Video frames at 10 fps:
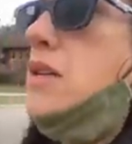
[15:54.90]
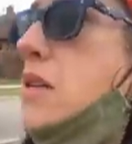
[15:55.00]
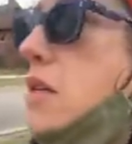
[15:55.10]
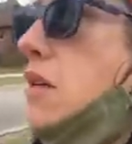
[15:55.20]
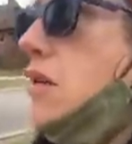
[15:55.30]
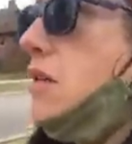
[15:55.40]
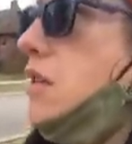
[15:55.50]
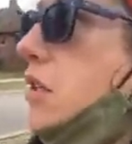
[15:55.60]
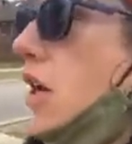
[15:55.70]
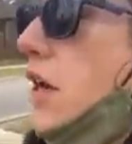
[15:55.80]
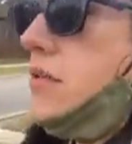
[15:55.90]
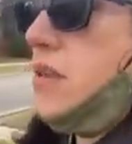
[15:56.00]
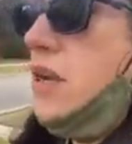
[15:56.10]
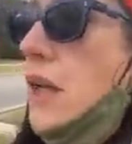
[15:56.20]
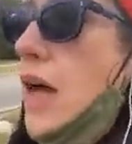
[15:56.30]
California.
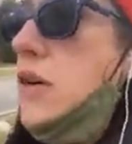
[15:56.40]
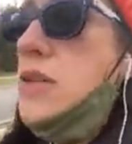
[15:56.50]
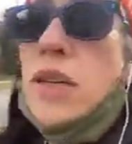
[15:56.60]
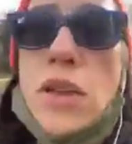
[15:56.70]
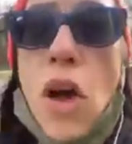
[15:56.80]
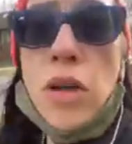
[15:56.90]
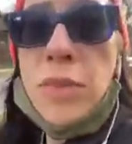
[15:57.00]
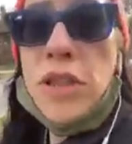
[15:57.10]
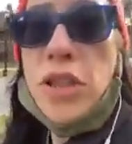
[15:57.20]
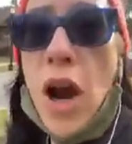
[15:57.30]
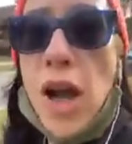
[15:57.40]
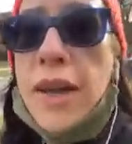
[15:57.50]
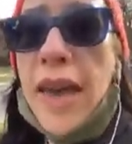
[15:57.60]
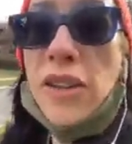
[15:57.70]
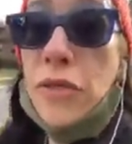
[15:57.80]
And it's
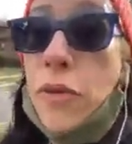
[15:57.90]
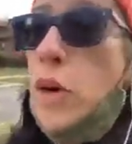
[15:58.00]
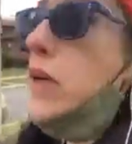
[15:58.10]
got really